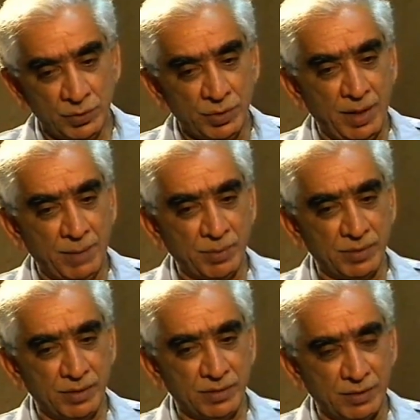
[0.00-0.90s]
Should I
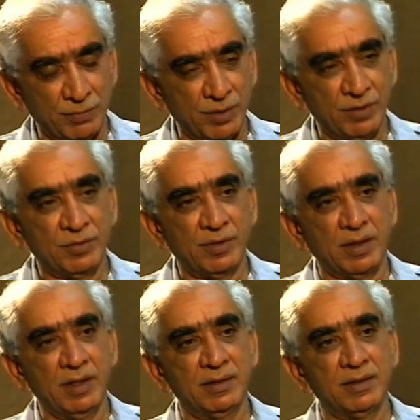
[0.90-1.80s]
put it somewhat
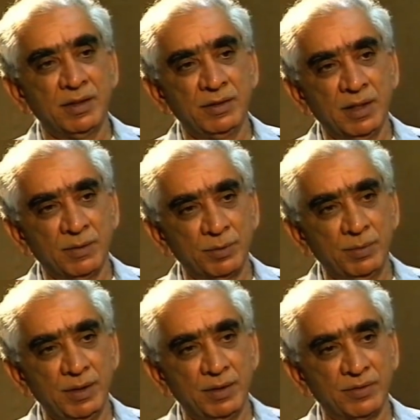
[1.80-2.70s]
differently, that India would
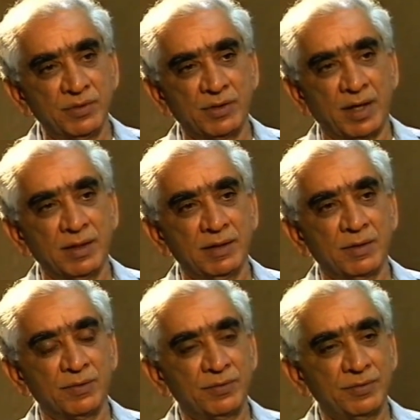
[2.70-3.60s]
be on the side
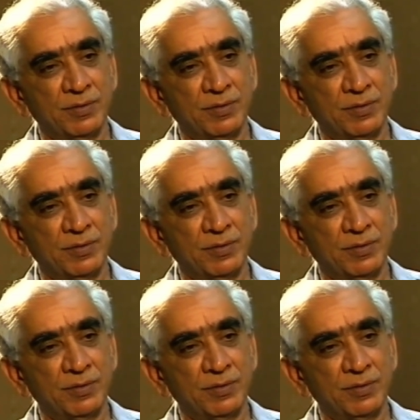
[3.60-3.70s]
of